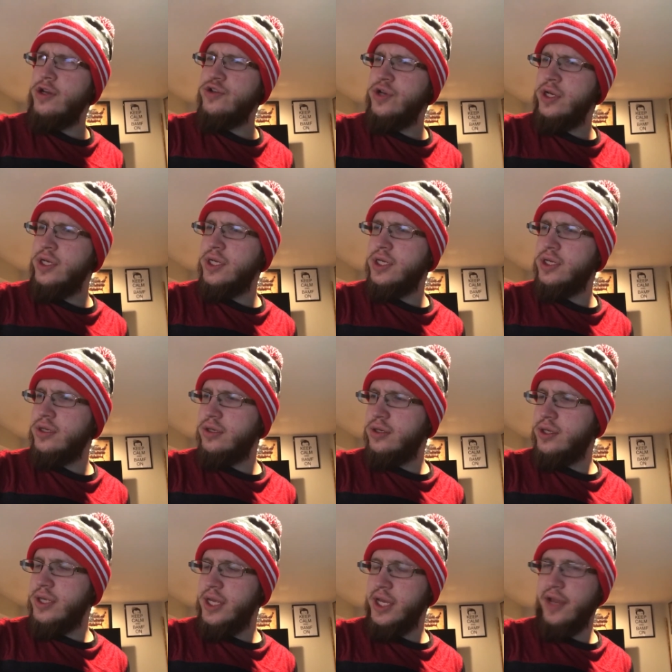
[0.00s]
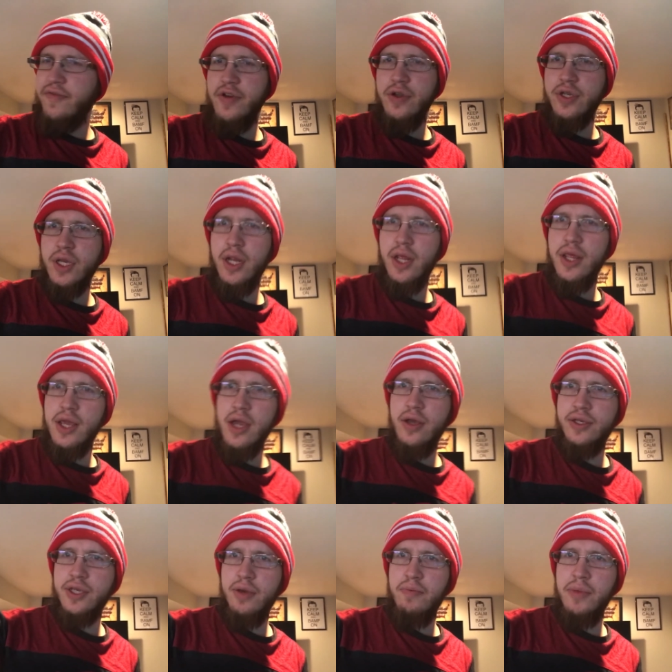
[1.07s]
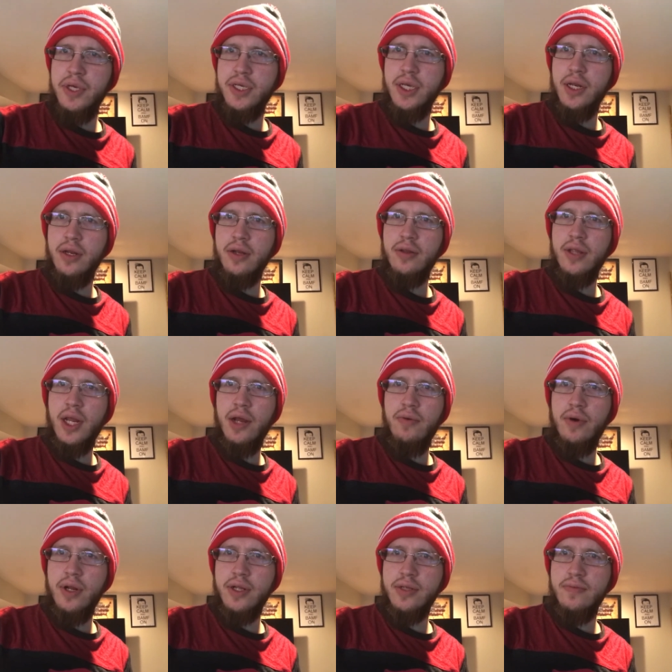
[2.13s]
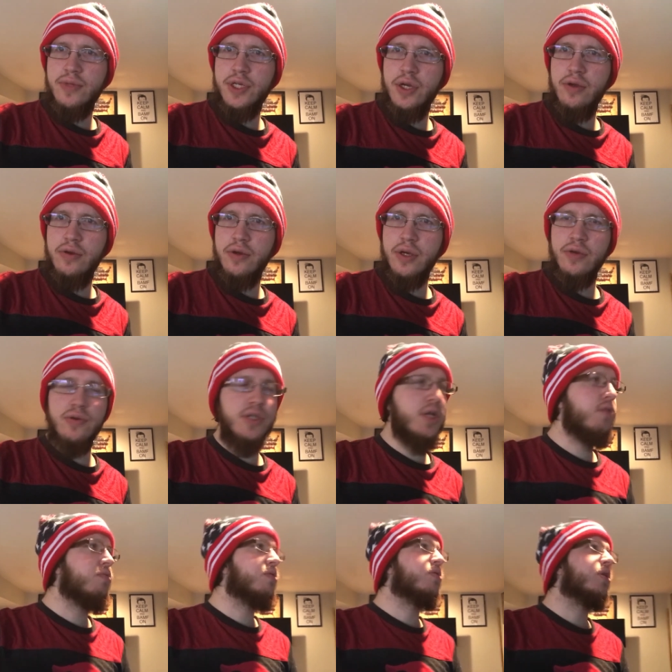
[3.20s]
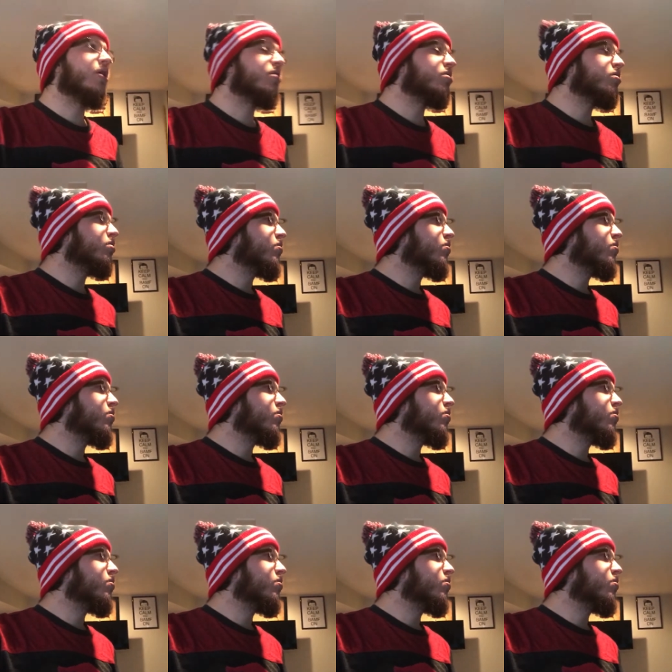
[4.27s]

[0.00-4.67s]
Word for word: Trying to think if there's anything else I'm missing that I want to share you share with you guys.